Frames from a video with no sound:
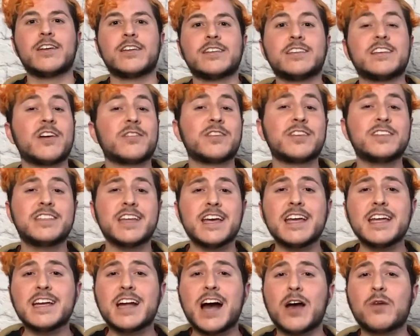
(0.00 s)
Now, the
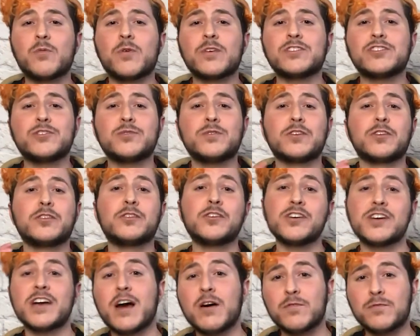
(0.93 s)
date I want you to
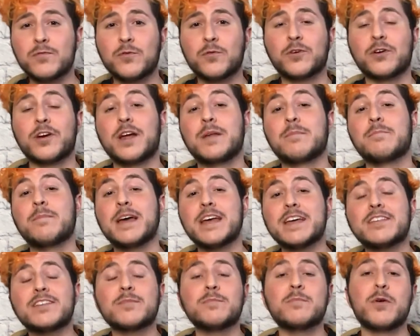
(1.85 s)
look out for and
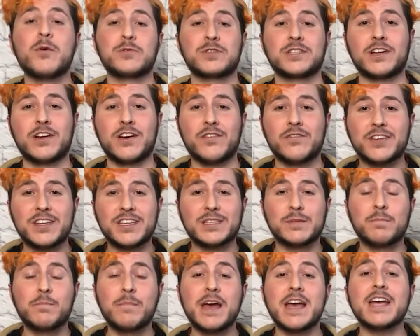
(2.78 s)
make the most of is
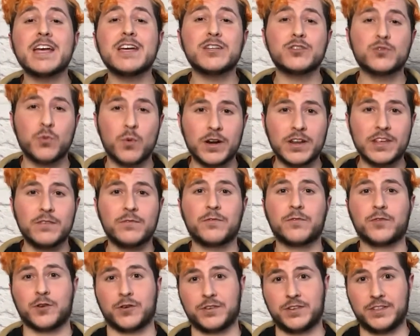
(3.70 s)
May
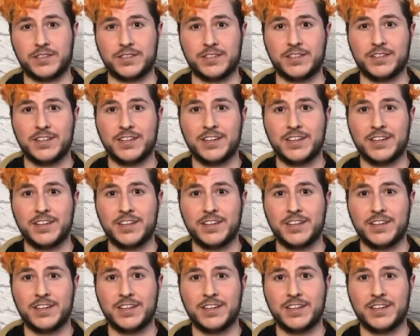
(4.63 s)
21st.